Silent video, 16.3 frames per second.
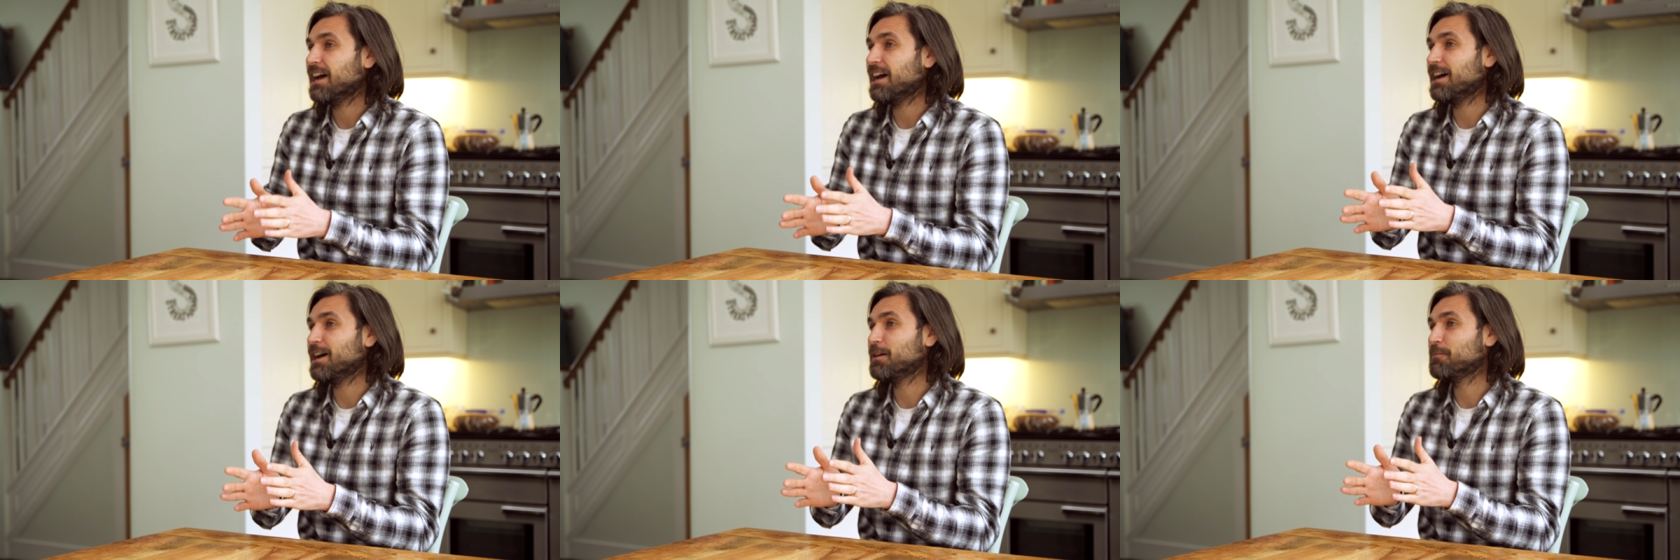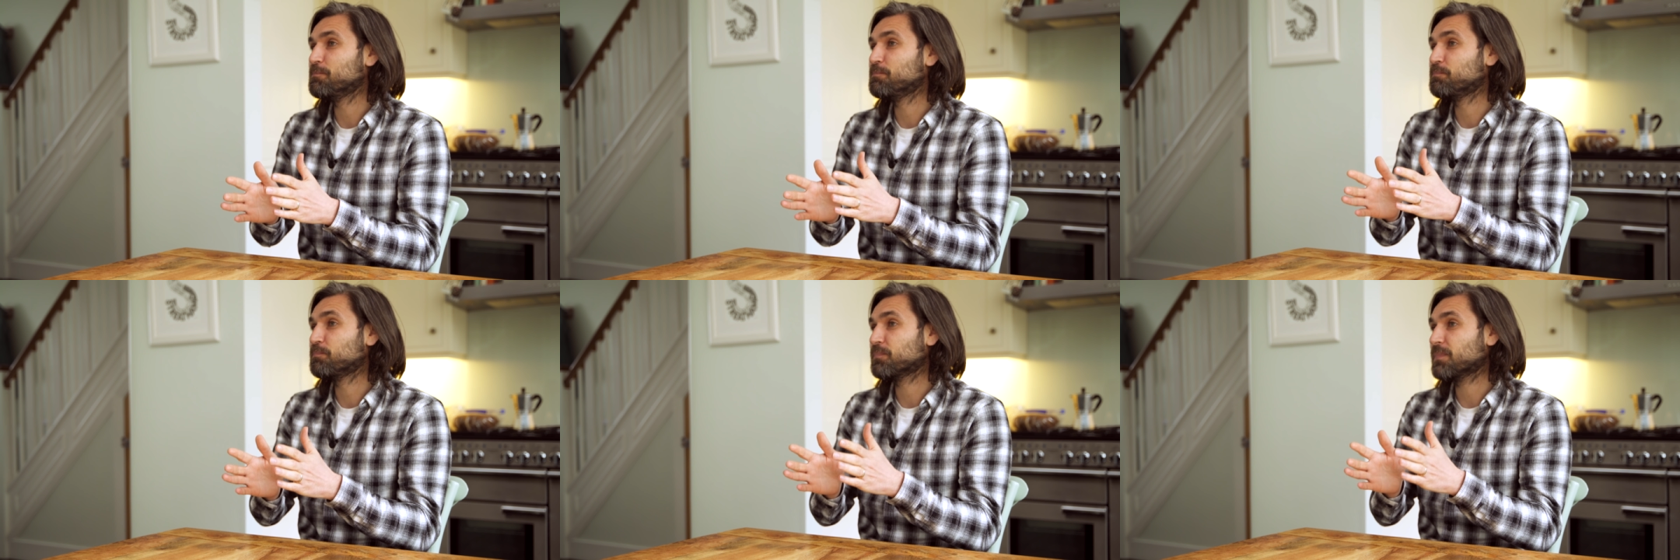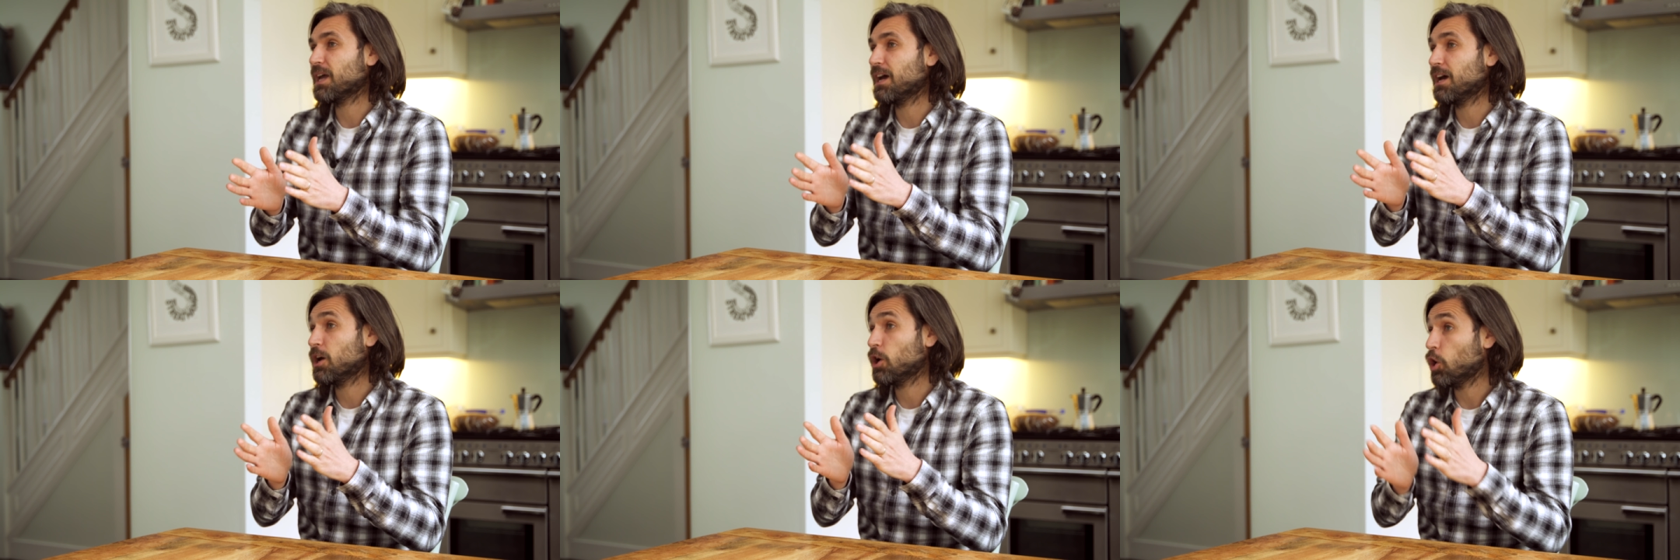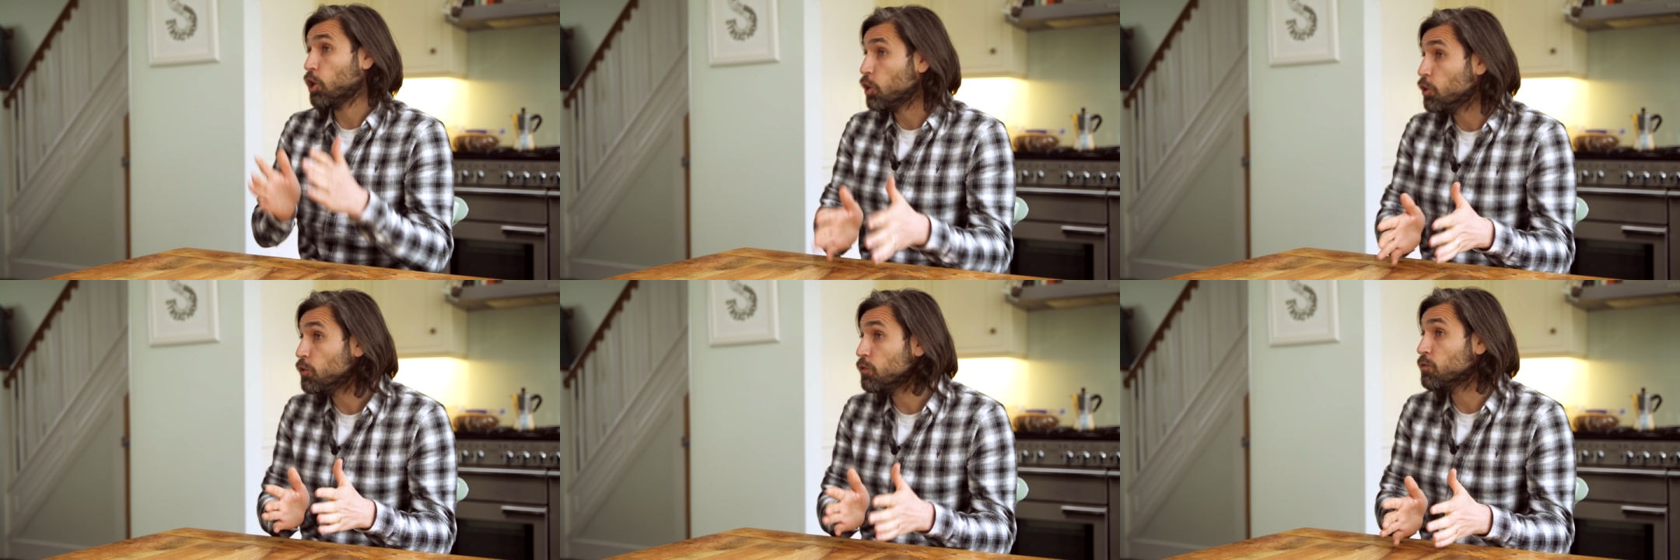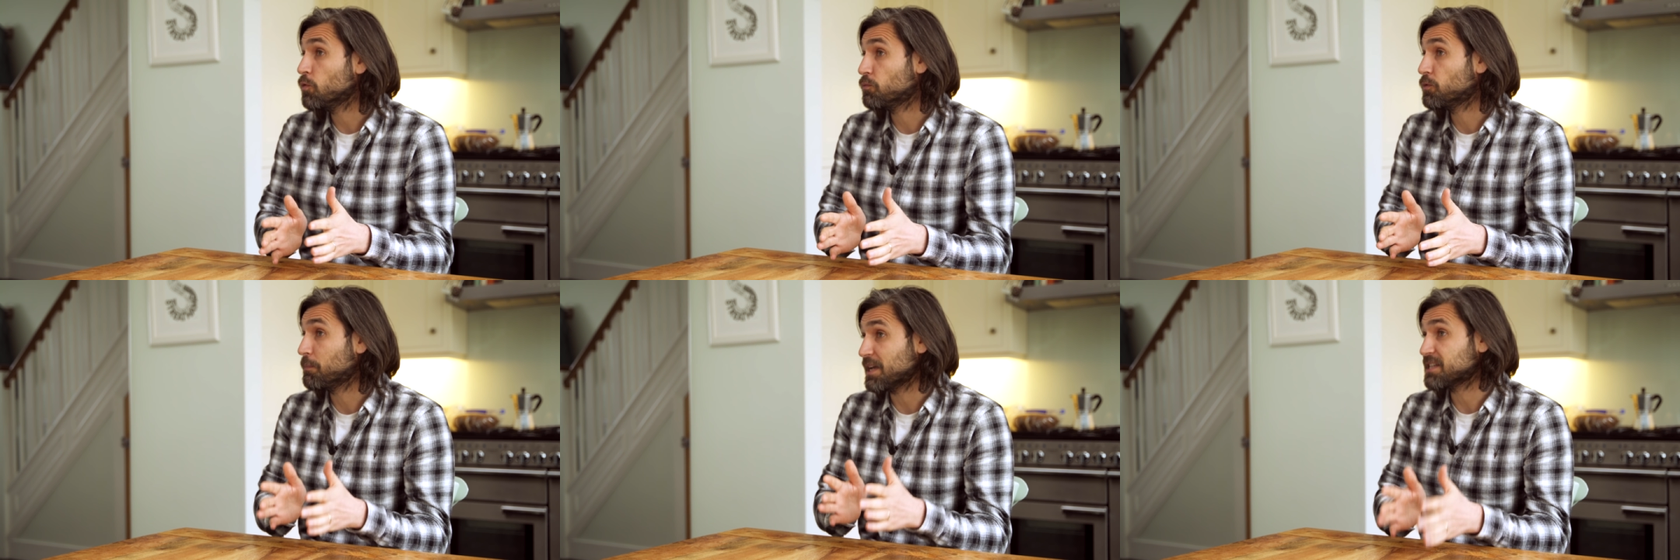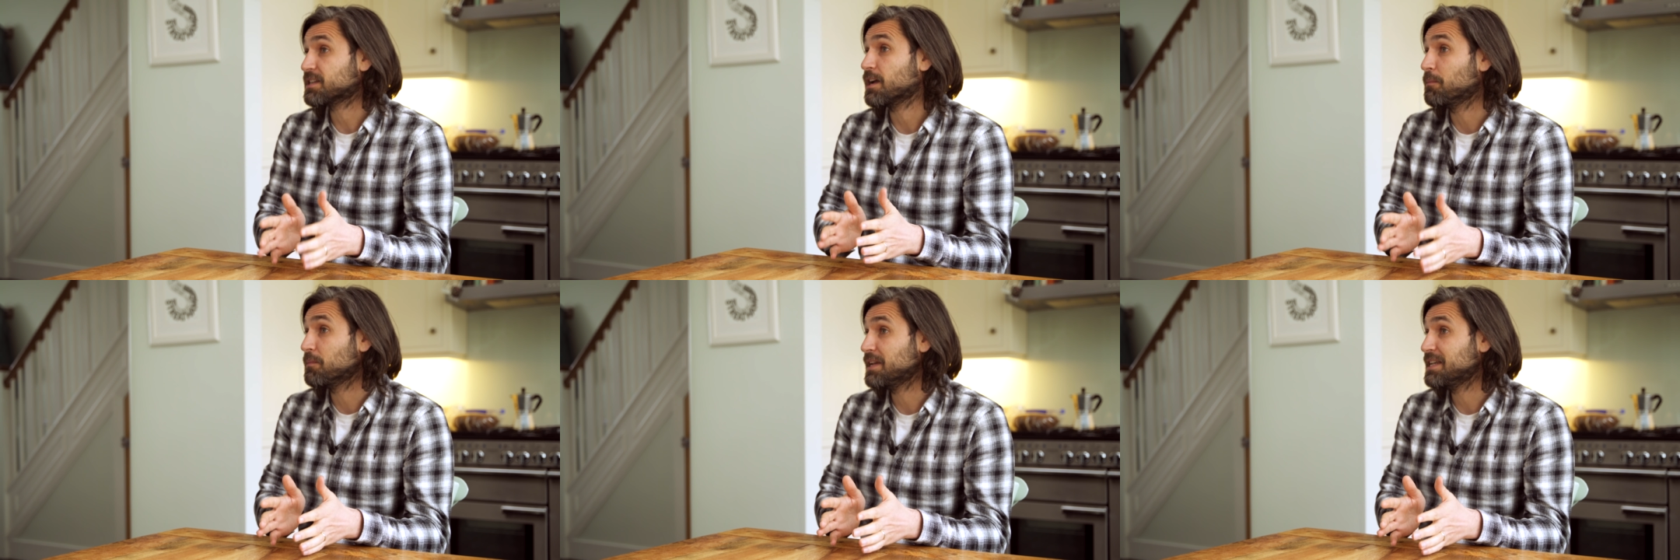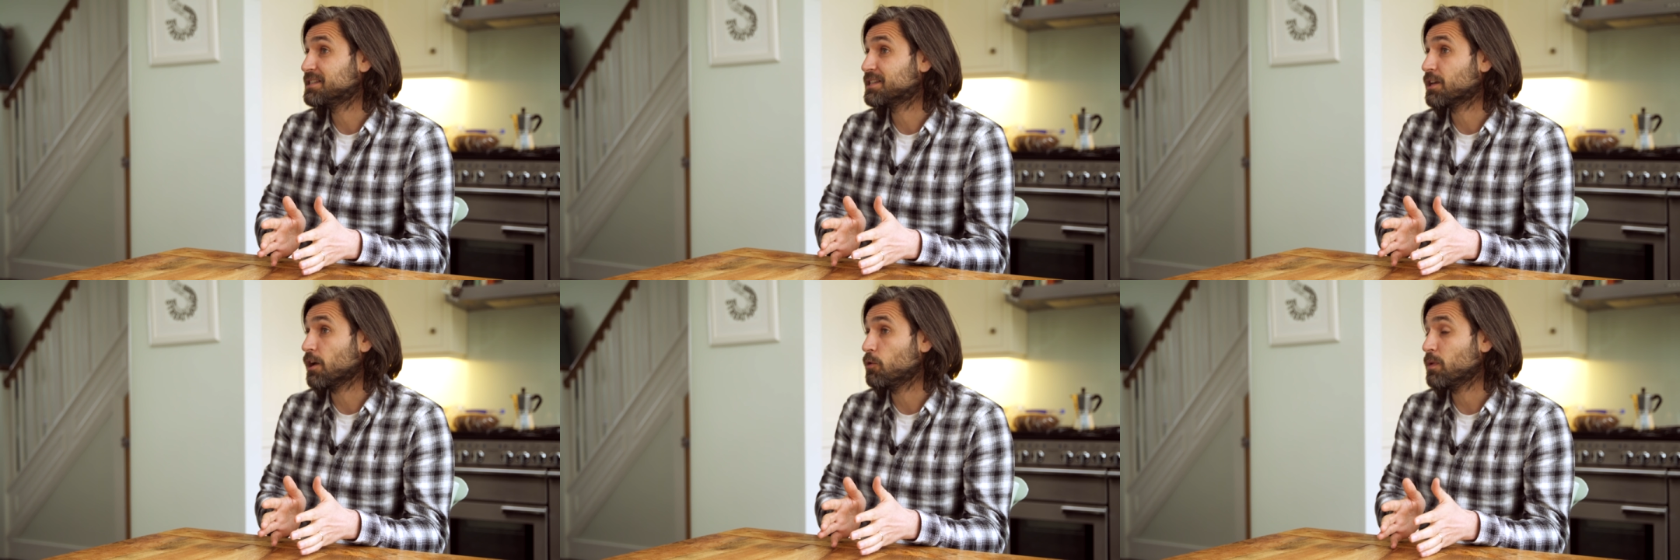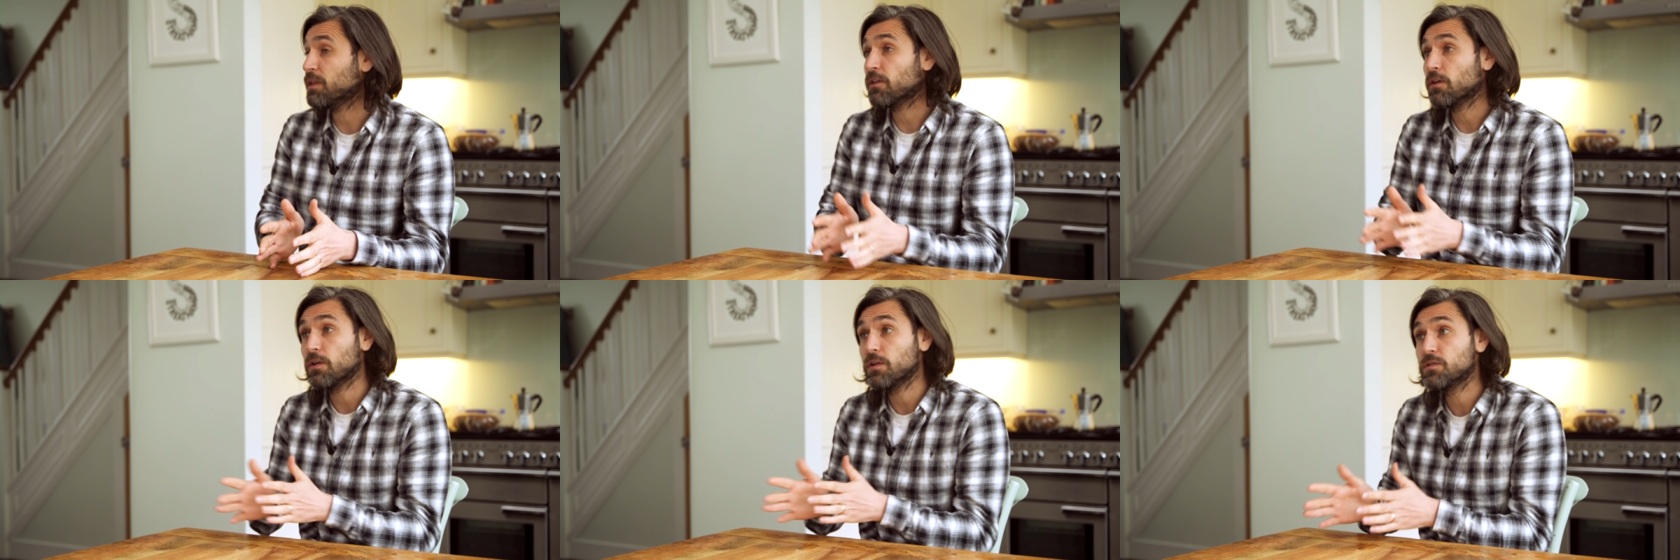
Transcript: um, uh, who the best company to go with,